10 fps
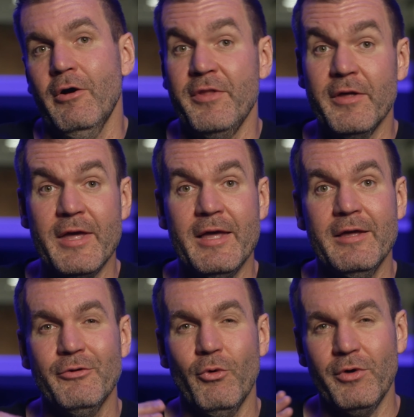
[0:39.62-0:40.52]
On the other
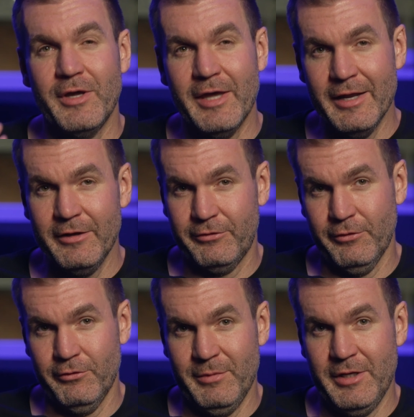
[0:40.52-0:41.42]
hand, organic
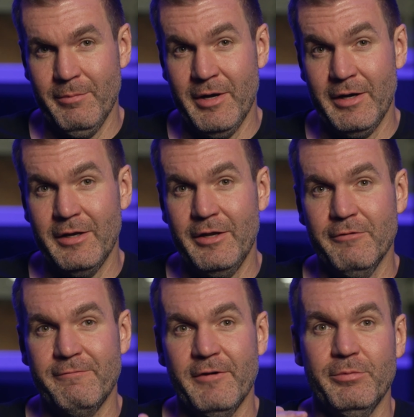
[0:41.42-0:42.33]
social media marketing
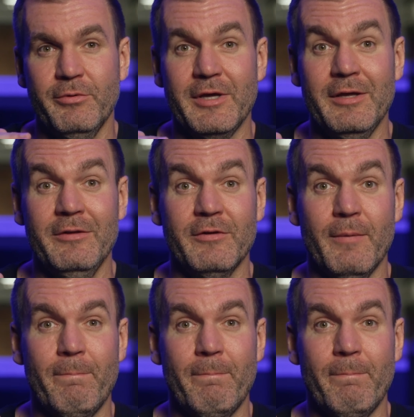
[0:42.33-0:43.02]
on Facebook is a